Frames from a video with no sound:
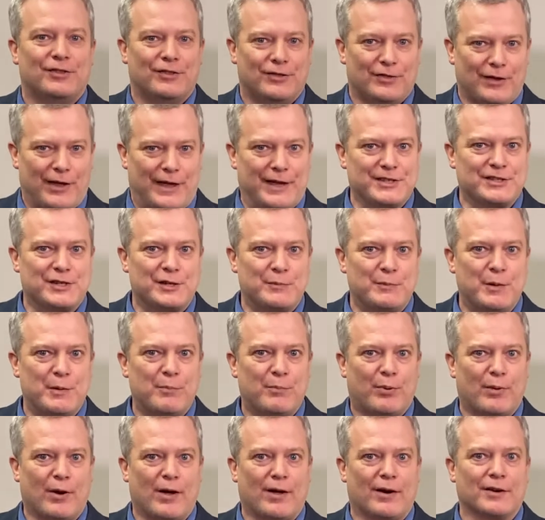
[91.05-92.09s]
SCP
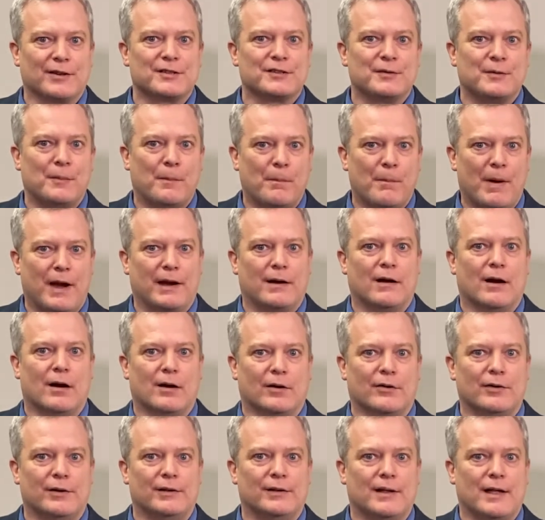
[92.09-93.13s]
products make
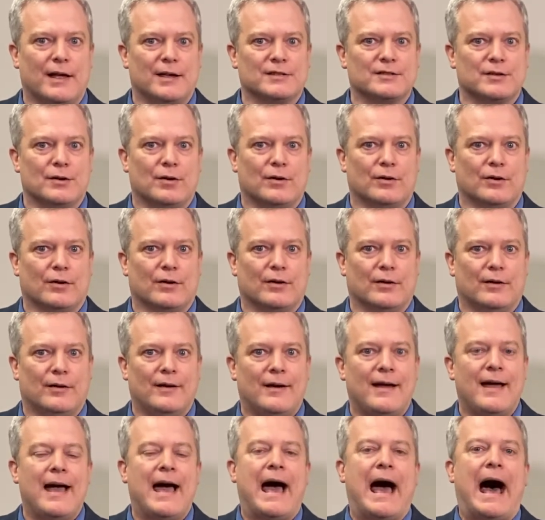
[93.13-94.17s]
concrete last longer.
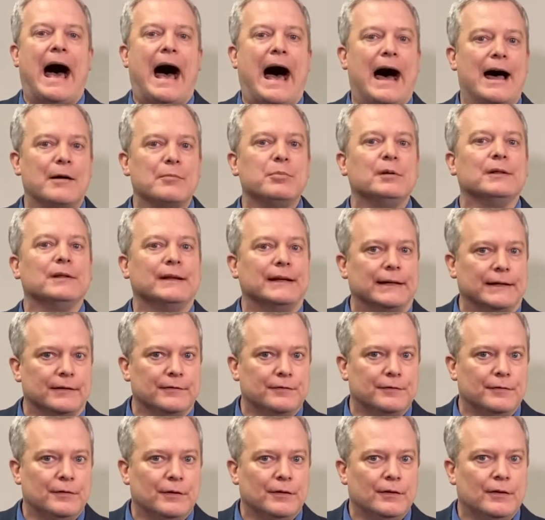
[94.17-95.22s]
I
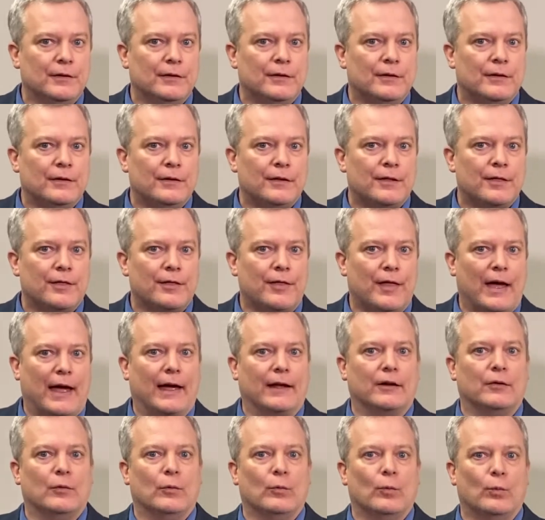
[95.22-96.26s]
believe
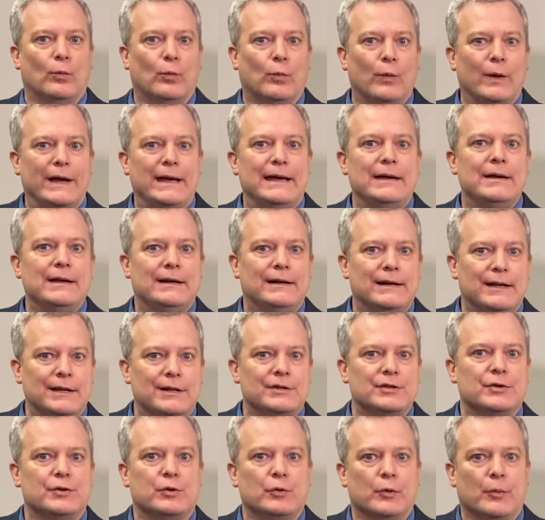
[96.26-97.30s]
that we
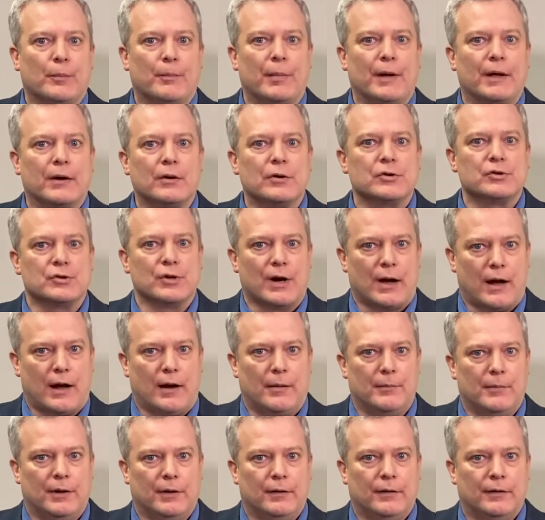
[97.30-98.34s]
need to do a better
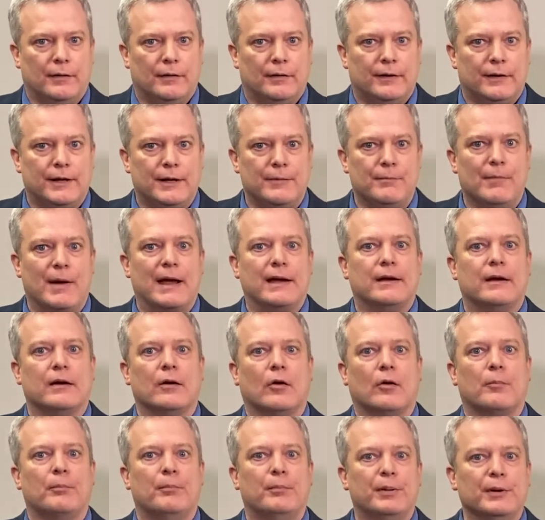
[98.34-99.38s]
job in making
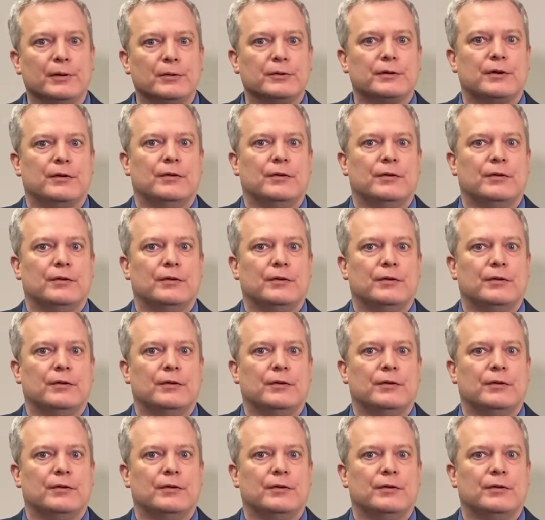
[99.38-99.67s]
our built